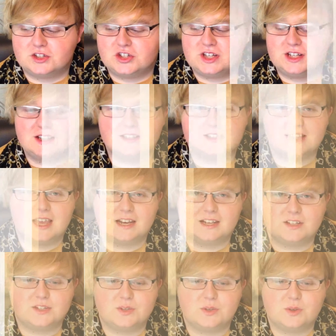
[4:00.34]
she
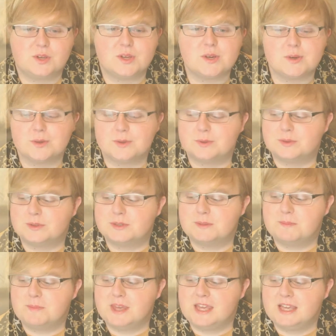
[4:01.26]
decided to
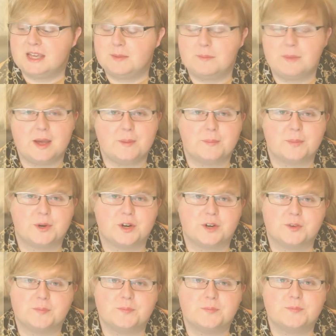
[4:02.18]
use pink
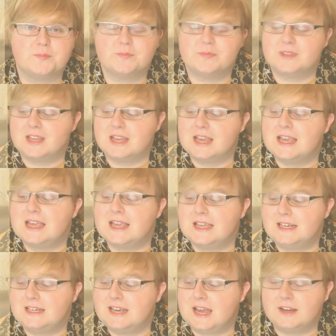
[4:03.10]
pepper,
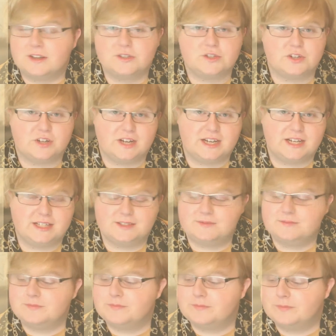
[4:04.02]

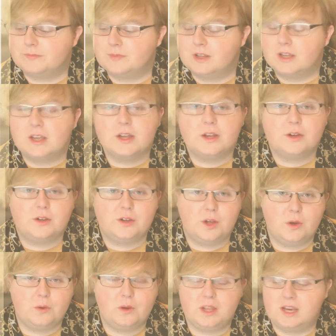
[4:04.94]
nectarine,
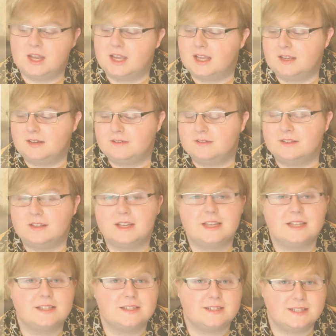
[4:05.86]
coconut,
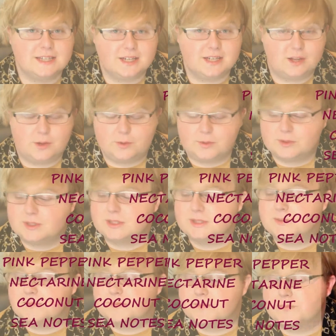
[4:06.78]
and sea notes,